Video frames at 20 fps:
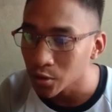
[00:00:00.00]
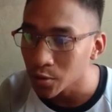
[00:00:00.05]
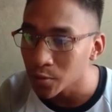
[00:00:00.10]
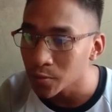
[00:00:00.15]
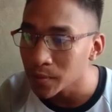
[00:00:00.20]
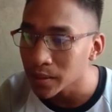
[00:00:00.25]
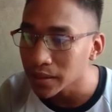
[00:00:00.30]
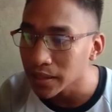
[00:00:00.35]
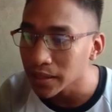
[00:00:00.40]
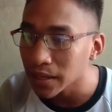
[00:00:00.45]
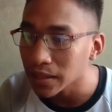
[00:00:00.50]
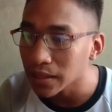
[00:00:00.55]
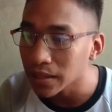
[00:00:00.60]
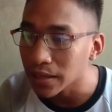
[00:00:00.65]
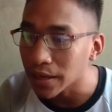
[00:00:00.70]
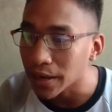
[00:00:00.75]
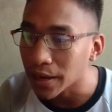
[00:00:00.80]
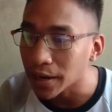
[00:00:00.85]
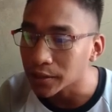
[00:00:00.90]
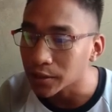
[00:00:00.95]
It's
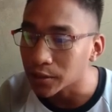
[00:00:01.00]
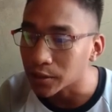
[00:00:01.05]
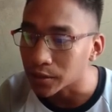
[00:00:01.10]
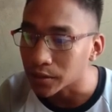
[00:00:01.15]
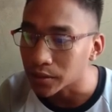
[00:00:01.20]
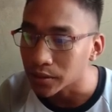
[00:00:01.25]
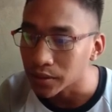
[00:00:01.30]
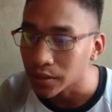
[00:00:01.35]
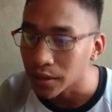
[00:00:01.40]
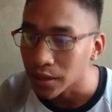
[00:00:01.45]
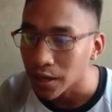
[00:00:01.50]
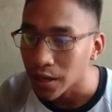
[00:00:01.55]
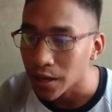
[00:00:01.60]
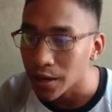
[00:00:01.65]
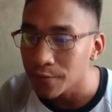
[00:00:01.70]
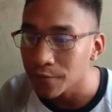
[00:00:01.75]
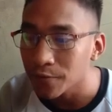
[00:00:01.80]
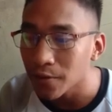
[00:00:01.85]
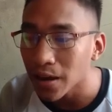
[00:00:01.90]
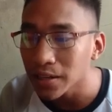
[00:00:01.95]
automatically error.
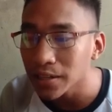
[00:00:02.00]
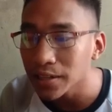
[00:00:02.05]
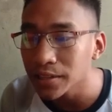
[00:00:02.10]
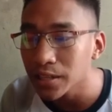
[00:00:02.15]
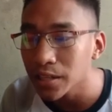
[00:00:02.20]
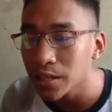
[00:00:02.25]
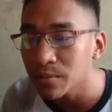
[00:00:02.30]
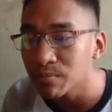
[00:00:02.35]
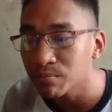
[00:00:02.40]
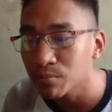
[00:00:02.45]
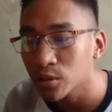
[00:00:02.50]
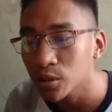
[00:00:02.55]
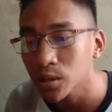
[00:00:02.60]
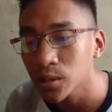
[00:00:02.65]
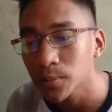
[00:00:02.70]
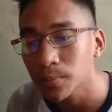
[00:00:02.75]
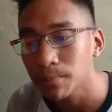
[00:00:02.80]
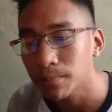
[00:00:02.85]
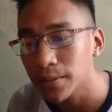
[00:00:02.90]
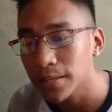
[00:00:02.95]
Invalid
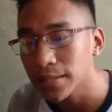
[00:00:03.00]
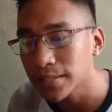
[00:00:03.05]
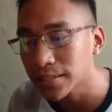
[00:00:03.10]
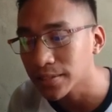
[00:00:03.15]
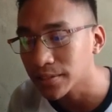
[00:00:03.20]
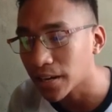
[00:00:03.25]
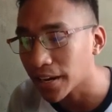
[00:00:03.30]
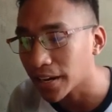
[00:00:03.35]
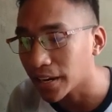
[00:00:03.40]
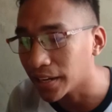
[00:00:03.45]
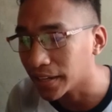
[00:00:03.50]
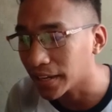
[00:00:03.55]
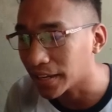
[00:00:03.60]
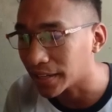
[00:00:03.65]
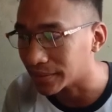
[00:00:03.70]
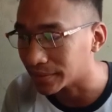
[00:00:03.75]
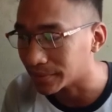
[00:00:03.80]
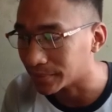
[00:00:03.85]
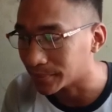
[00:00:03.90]
input, please try